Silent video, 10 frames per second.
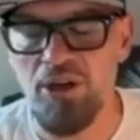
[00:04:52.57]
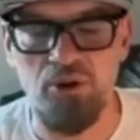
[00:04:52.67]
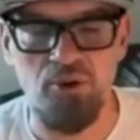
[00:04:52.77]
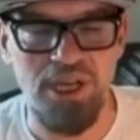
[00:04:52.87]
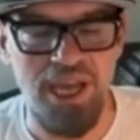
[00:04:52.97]

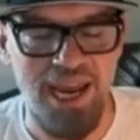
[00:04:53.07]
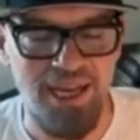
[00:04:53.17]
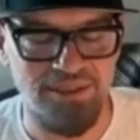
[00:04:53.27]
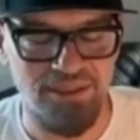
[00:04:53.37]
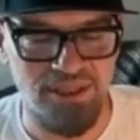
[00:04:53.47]
Greek
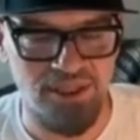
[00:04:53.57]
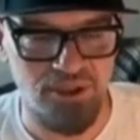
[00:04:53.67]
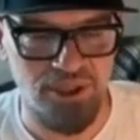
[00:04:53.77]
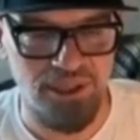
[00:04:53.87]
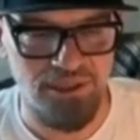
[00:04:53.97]
and
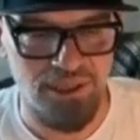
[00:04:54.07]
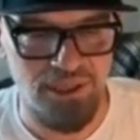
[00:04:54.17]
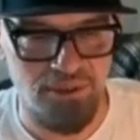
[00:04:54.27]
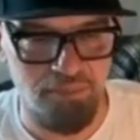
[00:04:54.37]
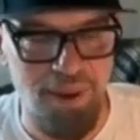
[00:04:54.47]
Sicilian,
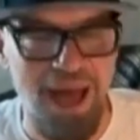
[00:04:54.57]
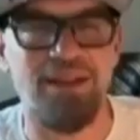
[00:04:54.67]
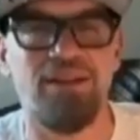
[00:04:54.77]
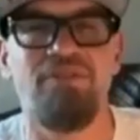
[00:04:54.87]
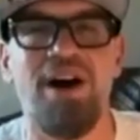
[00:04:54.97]

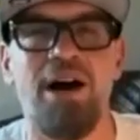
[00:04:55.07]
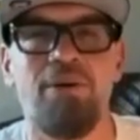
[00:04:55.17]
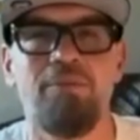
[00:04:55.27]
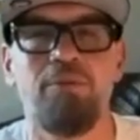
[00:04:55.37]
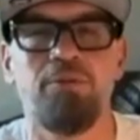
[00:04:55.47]

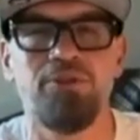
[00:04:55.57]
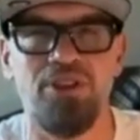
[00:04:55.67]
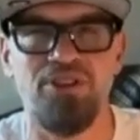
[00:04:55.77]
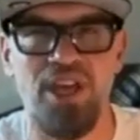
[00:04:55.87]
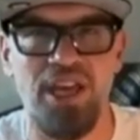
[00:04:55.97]
baklava was
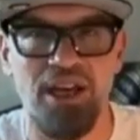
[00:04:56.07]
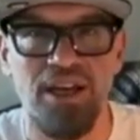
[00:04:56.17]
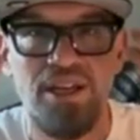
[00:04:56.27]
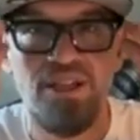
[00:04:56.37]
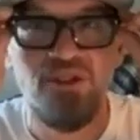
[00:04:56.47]
a thing.
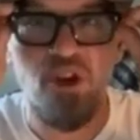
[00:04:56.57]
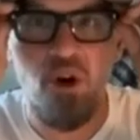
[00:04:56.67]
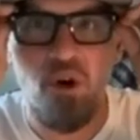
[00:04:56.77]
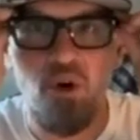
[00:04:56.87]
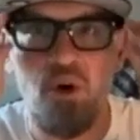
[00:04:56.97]

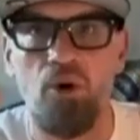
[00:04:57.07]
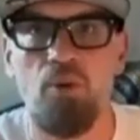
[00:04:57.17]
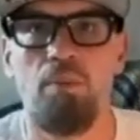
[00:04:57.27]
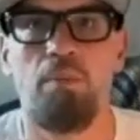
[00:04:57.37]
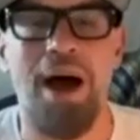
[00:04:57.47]
So
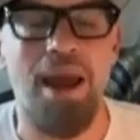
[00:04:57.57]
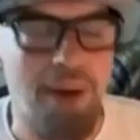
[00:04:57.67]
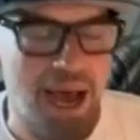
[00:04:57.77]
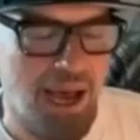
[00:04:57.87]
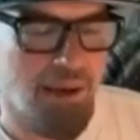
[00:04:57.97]
my
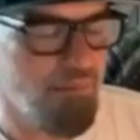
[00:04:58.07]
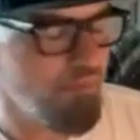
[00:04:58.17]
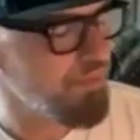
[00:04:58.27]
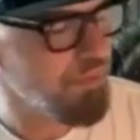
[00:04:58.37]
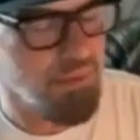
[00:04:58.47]
mom,
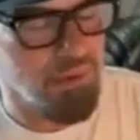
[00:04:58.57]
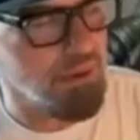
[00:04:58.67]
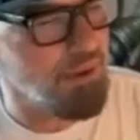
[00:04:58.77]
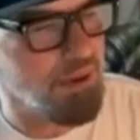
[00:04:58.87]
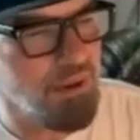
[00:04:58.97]

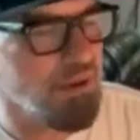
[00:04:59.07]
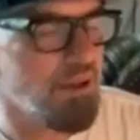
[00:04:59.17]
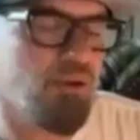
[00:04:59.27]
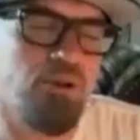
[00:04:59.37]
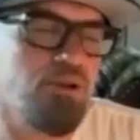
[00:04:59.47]

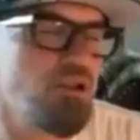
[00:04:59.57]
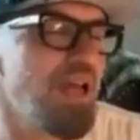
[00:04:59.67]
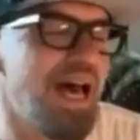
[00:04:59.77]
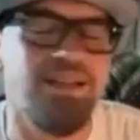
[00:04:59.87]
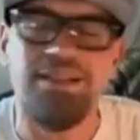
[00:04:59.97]
there's
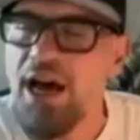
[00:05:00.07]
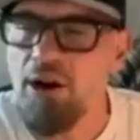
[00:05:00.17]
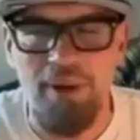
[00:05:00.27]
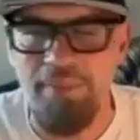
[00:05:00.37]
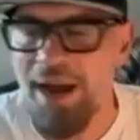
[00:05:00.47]
not a doubt
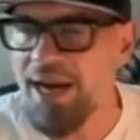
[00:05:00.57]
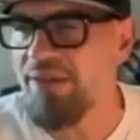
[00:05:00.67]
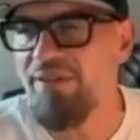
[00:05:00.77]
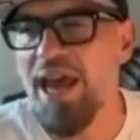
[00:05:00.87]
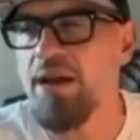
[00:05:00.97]
in my mind,
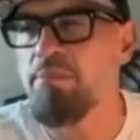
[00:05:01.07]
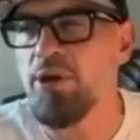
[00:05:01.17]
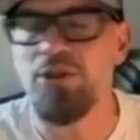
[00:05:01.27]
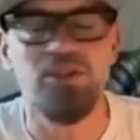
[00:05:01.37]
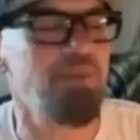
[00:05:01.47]
I've had
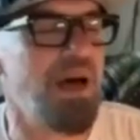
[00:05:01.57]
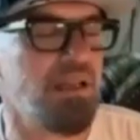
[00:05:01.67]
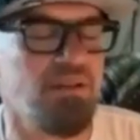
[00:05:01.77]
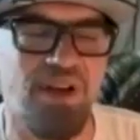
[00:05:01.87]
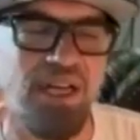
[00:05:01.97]
millions of
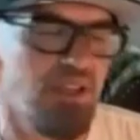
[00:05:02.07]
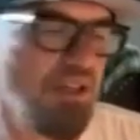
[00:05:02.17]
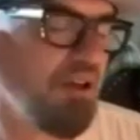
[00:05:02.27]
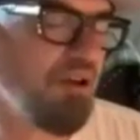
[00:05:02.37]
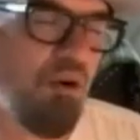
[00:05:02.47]
baklavas.
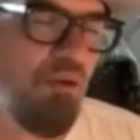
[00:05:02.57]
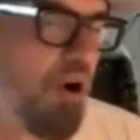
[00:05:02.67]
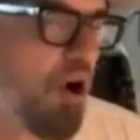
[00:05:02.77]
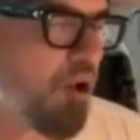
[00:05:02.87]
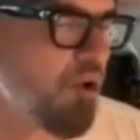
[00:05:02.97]

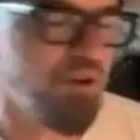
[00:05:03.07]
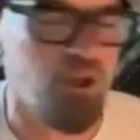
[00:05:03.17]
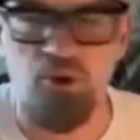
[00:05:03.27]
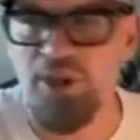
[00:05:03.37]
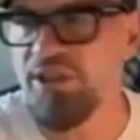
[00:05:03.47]
all over
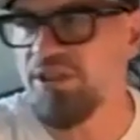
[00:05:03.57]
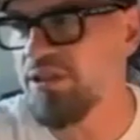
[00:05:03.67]
Greece,